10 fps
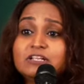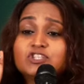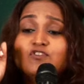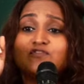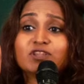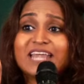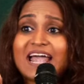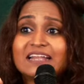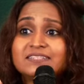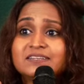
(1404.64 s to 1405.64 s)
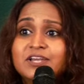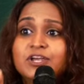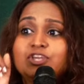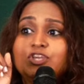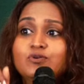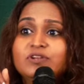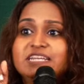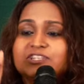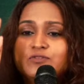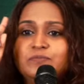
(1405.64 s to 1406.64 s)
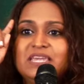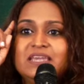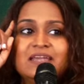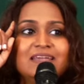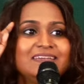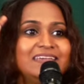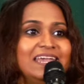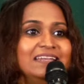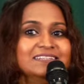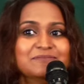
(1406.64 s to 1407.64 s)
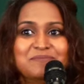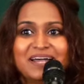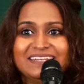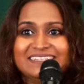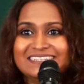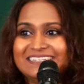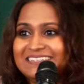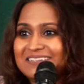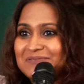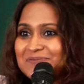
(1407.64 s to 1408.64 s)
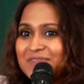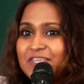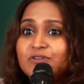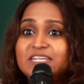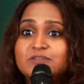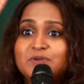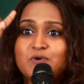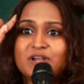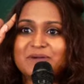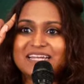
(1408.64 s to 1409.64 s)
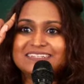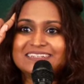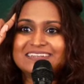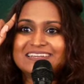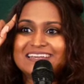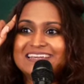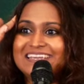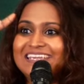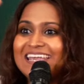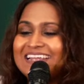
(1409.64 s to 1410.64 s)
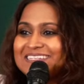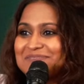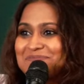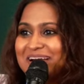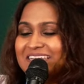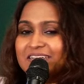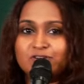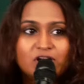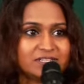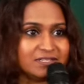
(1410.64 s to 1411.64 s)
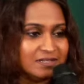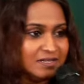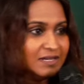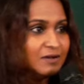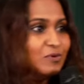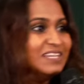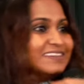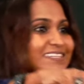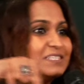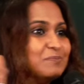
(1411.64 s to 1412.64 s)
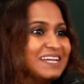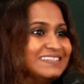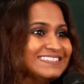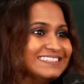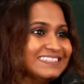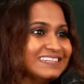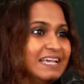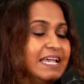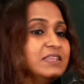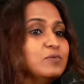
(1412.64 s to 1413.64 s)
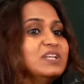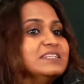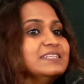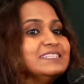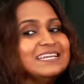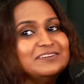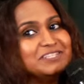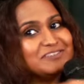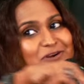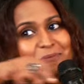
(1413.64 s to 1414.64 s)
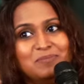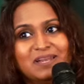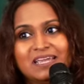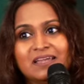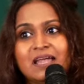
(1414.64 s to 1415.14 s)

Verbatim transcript: So, for that, you need to be kingdom minded. You need to be what minded? Kingdom minded, not wilderness minded. In the wilderness, there is grumbling,